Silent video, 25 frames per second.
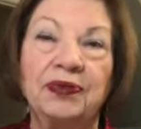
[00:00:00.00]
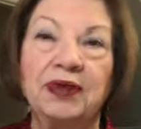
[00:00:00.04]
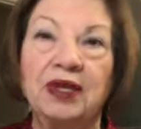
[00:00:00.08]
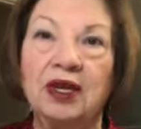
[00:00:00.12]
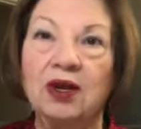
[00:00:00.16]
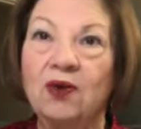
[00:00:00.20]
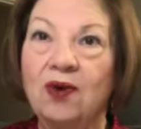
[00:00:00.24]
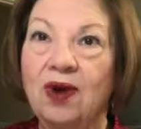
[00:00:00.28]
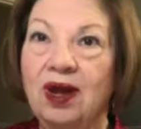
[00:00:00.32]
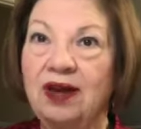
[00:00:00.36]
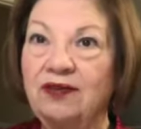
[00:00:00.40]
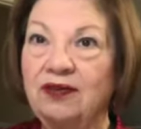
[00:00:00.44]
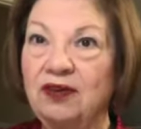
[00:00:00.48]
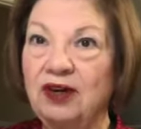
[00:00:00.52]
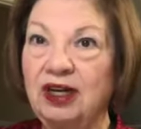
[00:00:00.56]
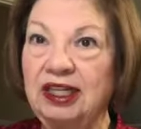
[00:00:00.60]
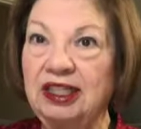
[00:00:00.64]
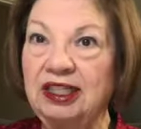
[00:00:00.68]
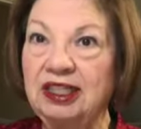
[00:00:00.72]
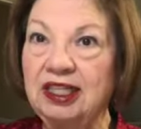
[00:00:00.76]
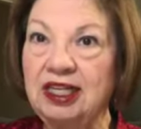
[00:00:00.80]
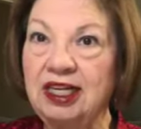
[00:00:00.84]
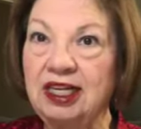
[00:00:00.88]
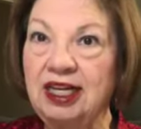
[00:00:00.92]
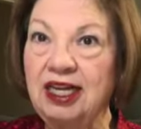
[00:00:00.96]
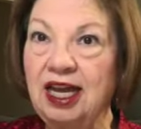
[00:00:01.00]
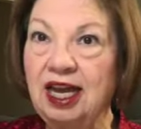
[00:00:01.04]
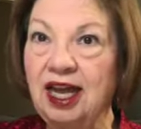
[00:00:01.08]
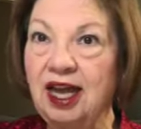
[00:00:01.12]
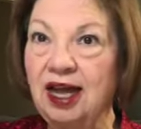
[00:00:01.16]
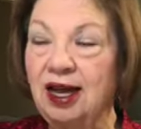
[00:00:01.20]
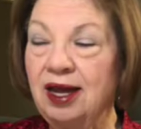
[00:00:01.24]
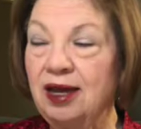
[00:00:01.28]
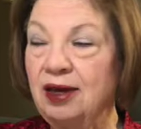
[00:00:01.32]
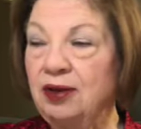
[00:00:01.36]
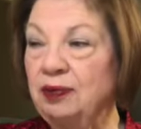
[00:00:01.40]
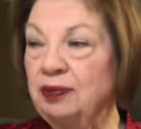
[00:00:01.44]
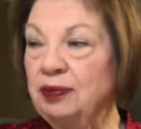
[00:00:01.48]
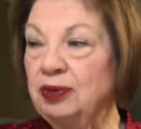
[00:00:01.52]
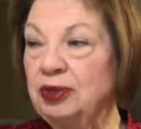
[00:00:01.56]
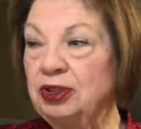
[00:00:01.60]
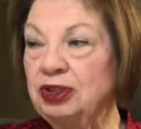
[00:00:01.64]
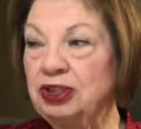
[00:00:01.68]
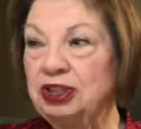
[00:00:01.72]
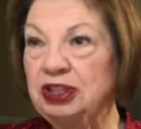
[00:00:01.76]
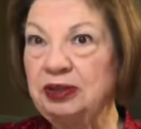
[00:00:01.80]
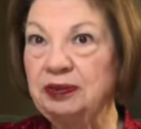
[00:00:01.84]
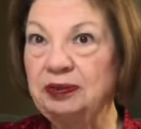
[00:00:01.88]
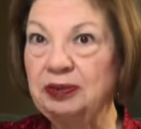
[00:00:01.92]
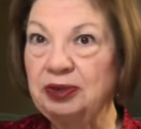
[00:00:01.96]
quite frankly, I
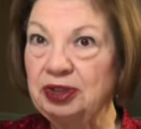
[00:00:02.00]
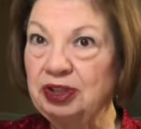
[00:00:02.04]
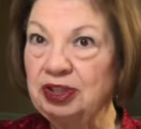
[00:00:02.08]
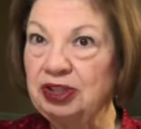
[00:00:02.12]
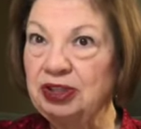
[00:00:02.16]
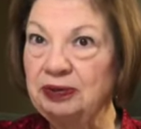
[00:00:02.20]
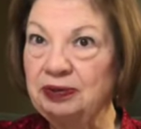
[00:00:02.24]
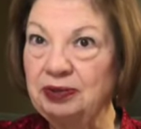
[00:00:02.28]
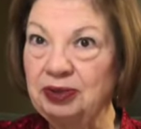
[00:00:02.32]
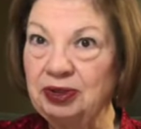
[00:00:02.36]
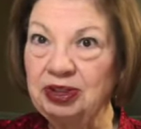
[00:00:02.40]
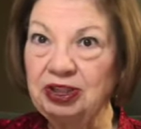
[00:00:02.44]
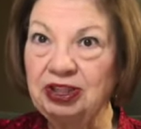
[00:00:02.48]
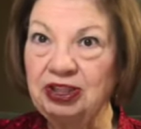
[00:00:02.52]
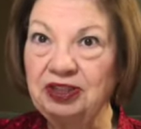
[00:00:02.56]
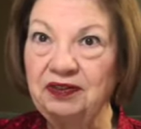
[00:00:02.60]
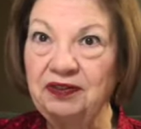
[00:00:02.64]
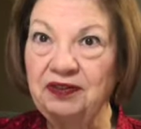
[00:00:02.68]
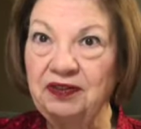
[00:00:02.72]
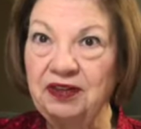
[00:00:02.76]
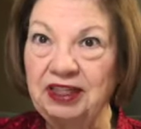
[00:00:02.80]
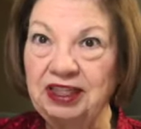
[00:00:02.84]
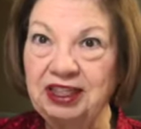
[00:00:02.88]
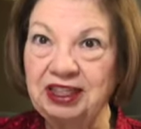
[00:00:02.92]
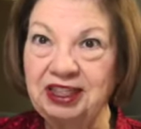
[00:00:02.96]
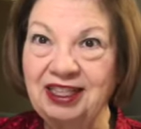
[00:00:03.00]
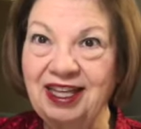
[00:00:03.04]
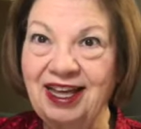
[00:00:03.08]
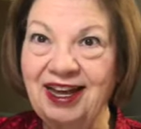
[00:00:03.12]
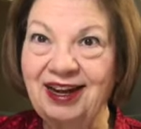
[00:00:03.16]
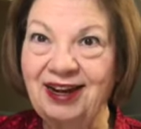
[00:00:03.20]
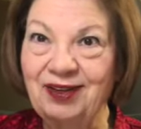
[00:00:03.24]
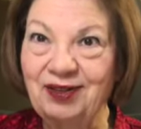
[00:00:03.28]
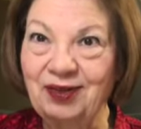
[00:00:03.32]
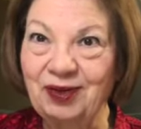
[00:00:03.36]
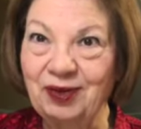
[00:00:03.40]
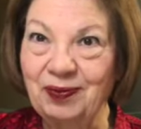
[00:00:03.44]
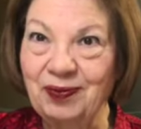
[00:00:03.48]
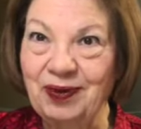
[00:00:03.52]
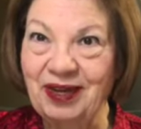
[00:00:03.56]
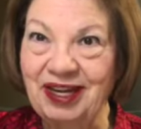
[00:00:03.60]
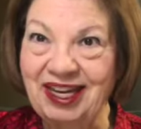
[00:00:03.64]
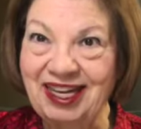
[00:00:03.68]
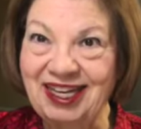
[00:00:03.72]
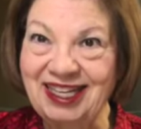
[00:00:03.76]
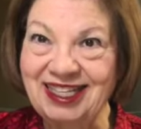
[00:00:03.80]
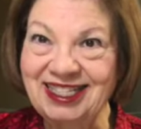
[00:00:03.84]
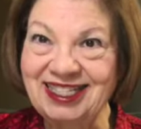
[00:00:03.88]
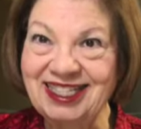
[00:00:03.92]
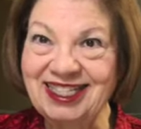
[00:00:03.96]
pushed and pushed and pushed to finish that other
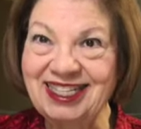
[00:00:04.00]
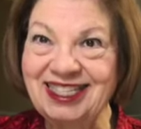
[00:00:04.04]
piece.